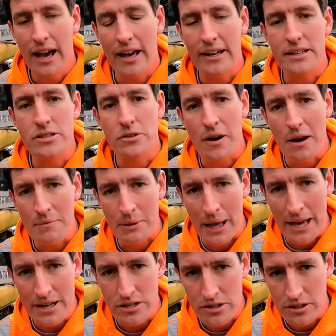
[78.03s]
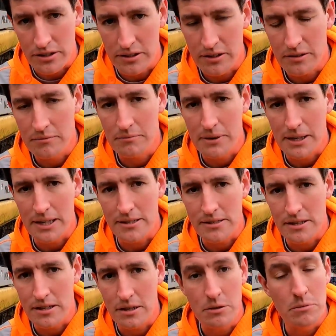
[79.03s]
and it's your application that
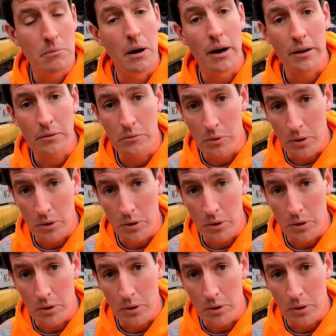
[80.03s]
means that you might